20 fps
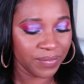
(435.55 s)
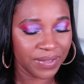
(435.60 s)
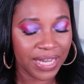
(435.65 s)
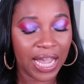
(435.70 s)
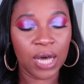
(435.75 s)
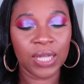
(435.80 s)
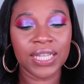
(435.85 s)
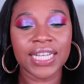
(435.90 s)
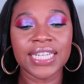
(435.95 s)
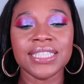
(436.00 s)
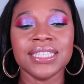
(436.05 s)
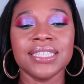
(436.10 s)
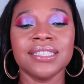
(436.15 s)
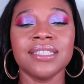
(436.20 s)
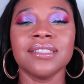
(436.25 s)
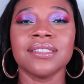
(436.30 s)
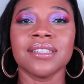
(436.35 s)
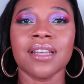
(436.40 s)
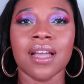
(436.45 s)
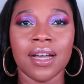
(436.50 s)
Now let's
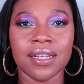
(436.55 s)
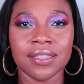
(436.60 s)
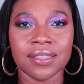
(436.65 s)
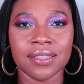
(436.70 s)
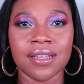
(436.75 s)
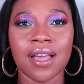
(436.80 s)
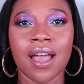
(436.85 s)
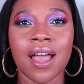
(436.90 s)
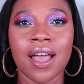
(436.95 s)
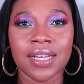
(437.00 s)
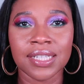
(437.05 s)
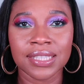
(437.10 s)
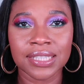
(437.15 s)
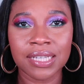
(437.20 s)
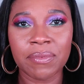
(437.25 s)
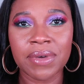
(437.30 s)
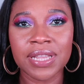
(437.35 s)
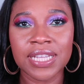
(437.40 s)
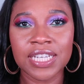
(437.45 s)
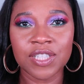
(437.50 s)
discuss some of